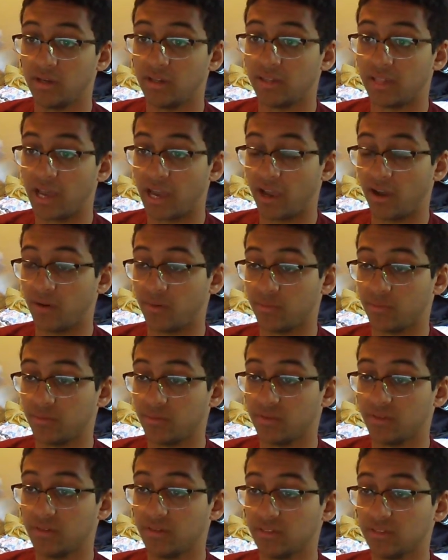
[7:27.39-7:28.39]
Now
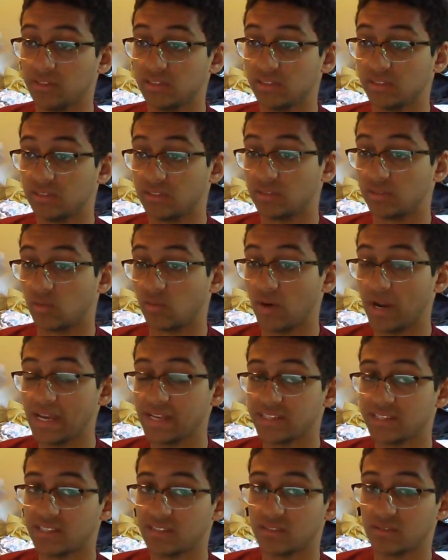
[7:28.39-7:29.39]
the
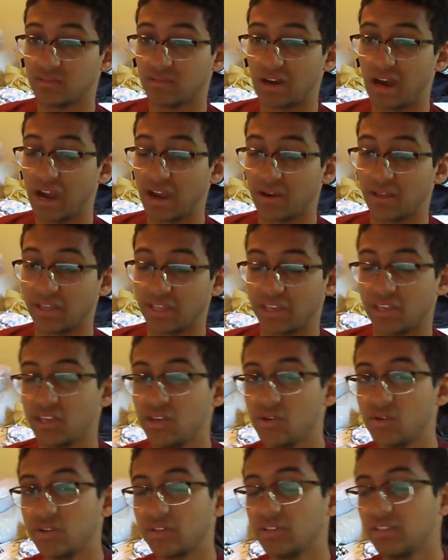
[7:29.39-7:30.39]
rest I like
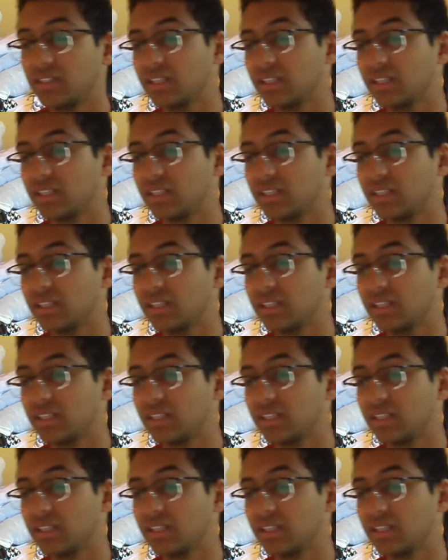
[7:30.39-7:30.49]
you.